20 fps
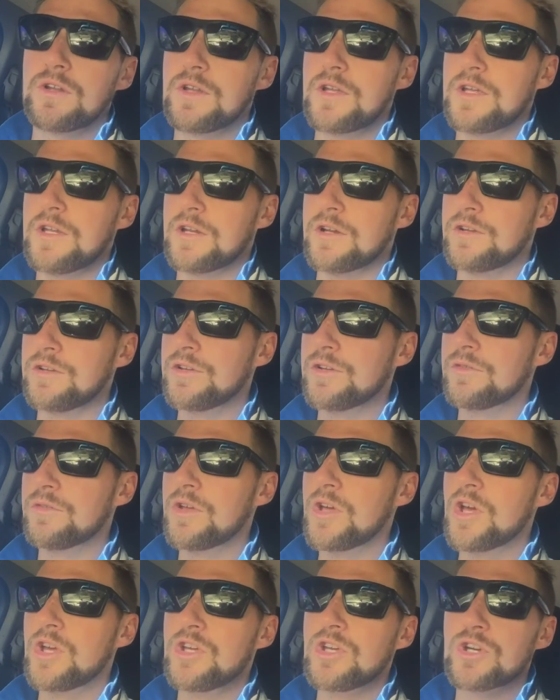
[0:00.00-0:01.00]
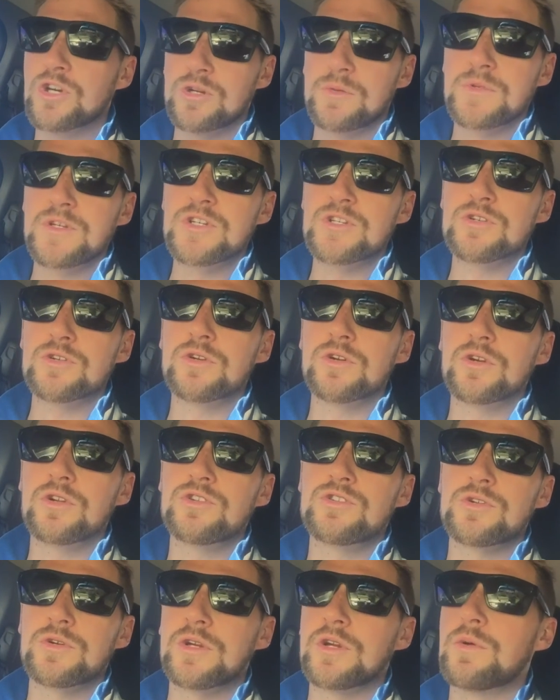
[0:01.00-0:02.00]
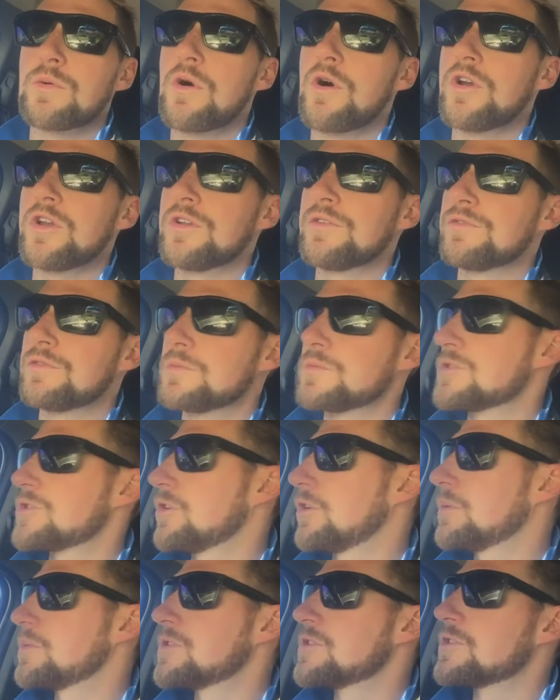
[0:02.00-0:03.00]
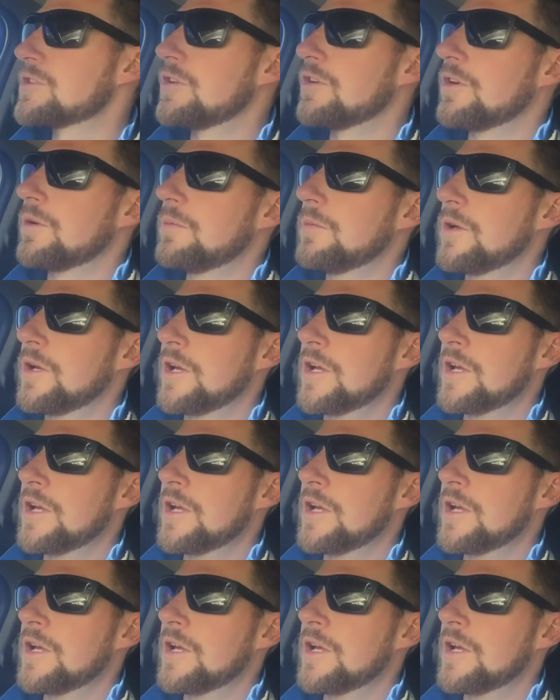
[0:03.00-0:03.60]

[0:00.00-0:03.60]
you know, you're going to be doing quoting from time to time,